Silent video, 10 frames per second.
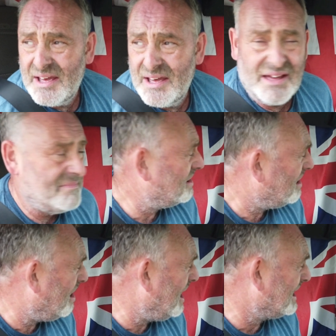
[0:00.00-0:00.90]
Um,
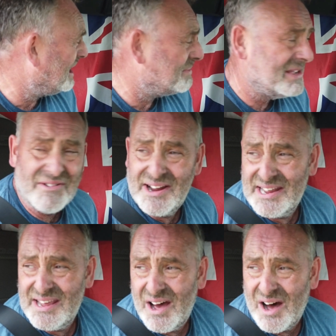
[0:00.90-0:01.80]
I ain't going to be
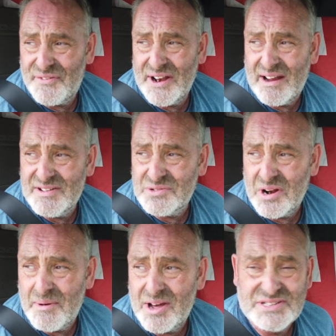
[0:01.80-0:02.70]
greedy. Half an hour is
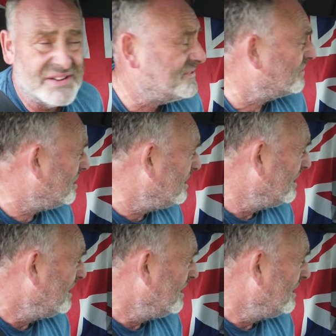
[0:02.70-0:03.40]
all I'm asking for.